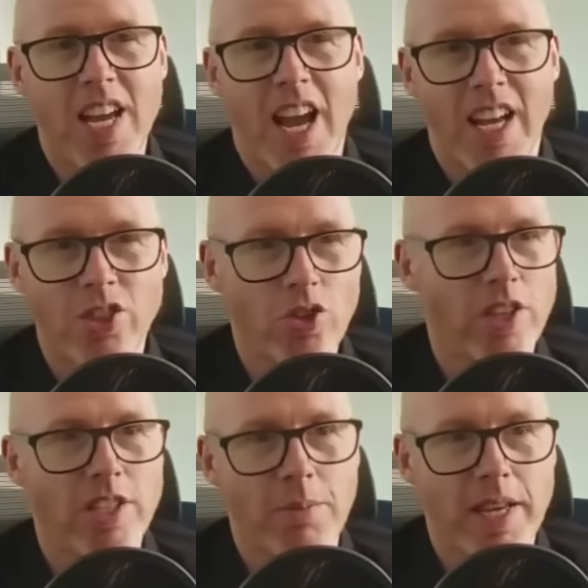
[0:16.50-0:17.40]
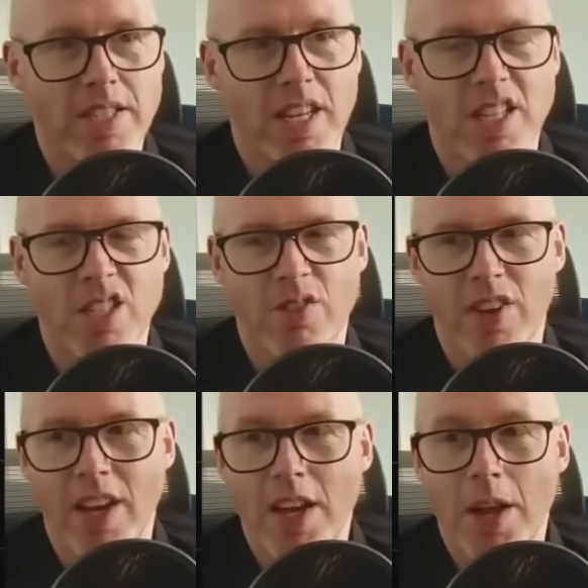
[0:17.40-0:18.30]
and tried to make sense of
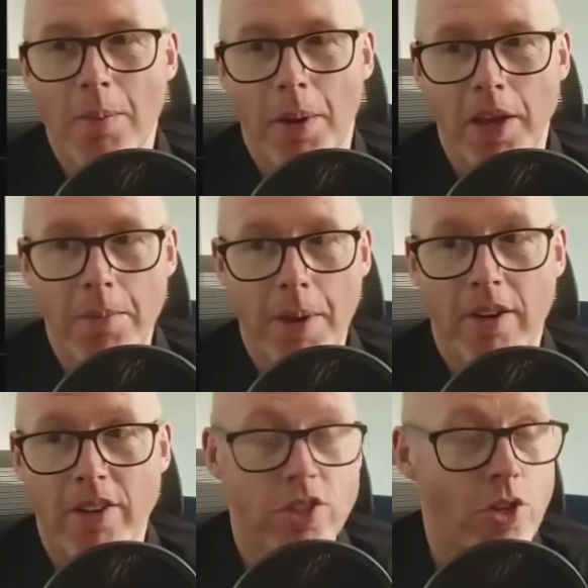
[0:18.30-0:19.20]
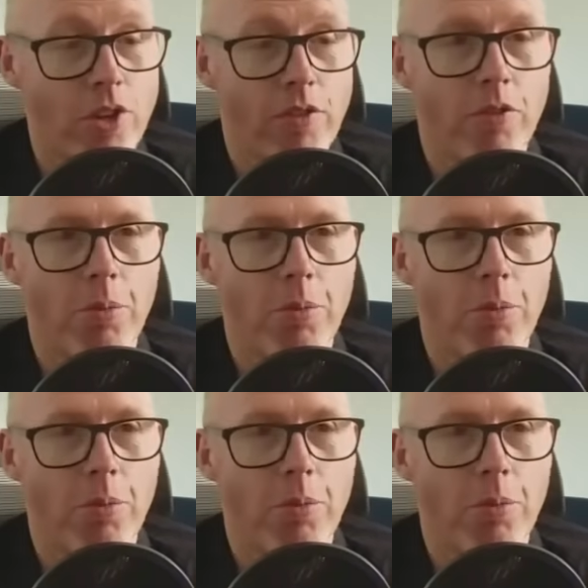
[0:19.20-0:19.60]
it by comparing two different